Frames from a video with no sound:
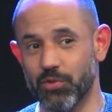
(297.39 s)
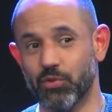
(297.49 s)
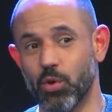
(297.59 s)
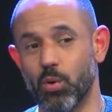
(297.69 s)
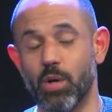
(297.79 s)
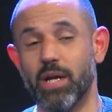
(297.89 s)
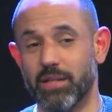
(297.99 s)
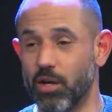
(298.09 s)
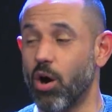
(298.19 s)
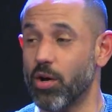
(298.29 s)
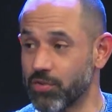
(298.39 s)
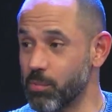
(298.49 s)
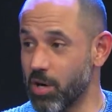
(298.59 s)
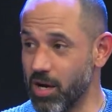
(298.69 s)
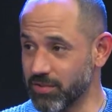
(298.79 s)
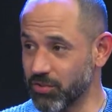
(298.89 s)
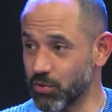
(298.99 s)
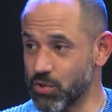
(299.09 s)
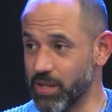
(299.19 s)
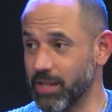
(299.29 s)
So there are some costs
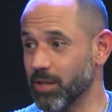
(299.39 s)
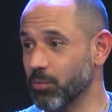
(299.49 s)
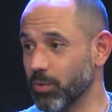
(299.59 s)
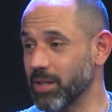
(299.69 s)
associated with